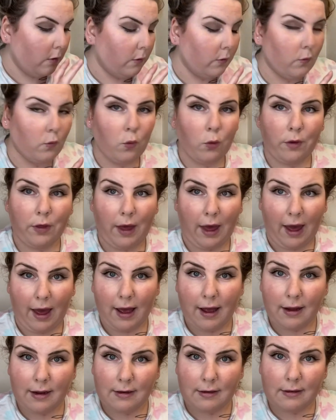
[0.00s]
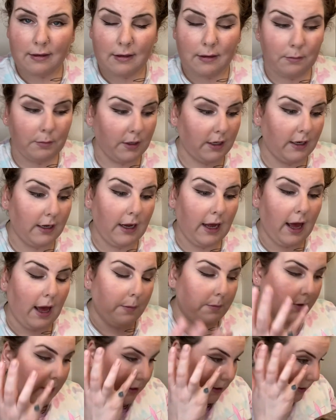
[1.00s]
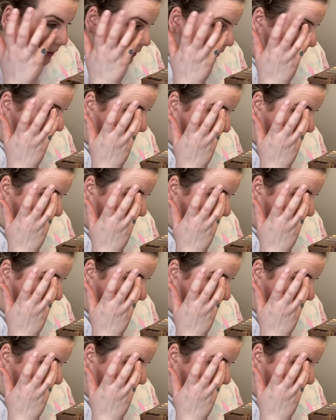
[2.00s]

for that, but it happened.